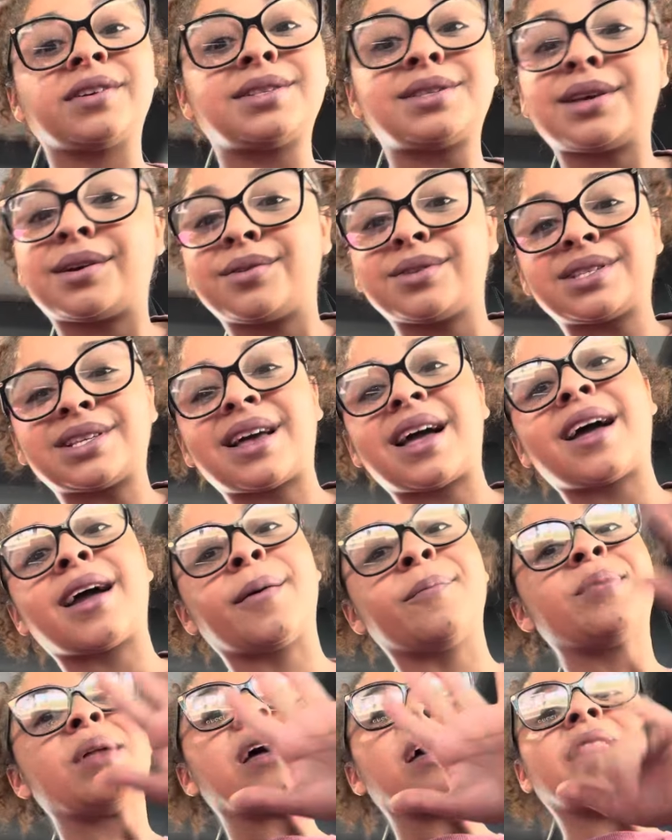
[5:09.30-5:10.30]
single
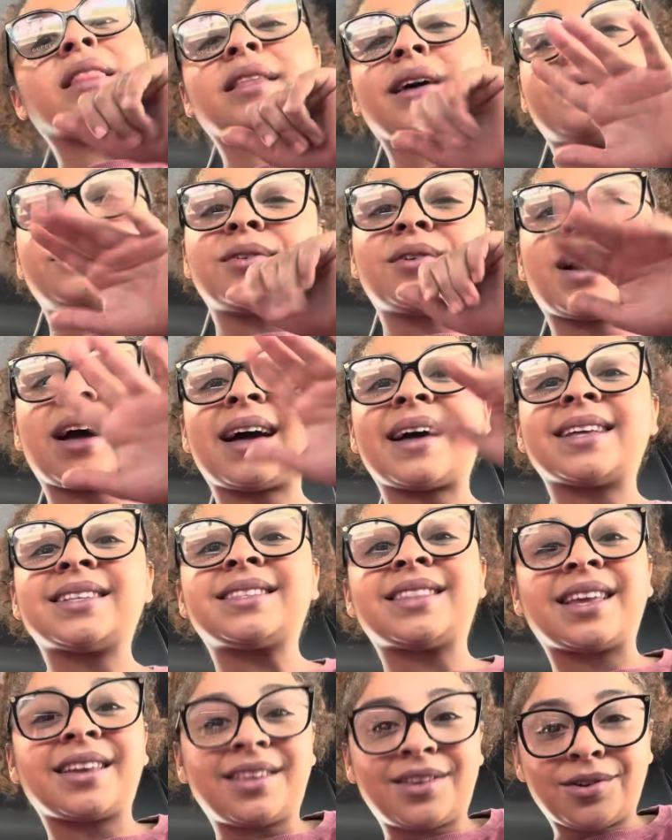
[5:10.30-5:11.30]
time love you guys
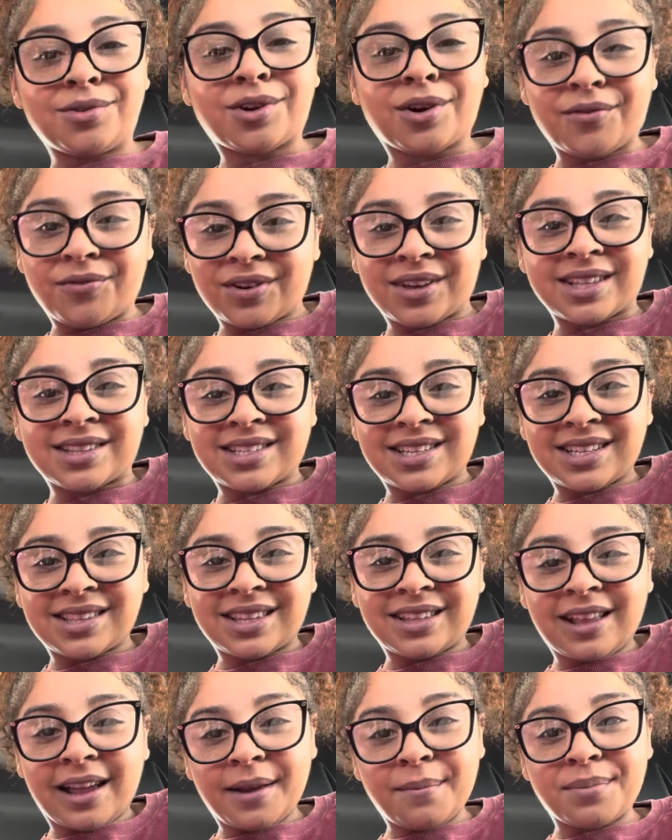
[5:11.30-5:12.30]
thank you don't forget to hit the
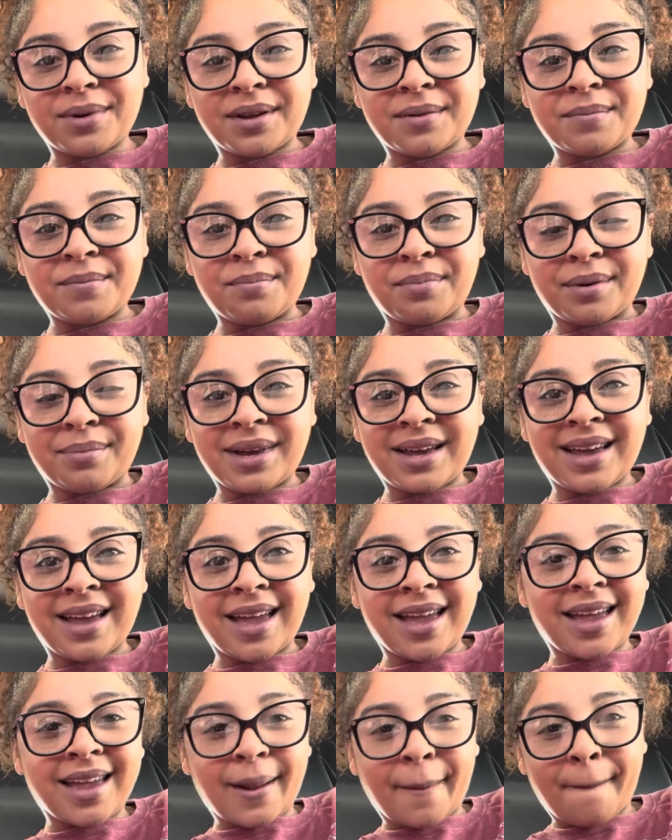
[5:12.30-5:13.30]
like like button.
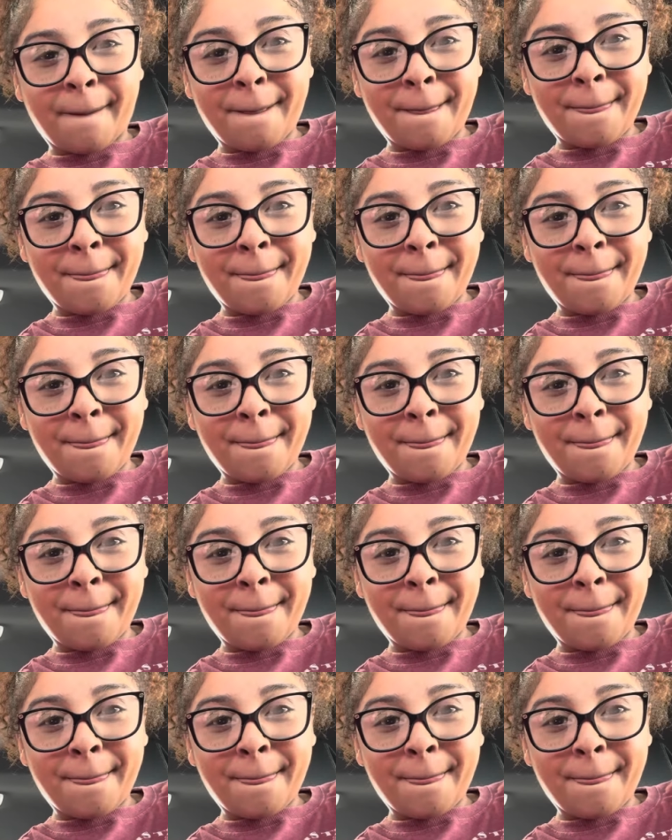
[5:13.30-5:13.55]
Bye-bye.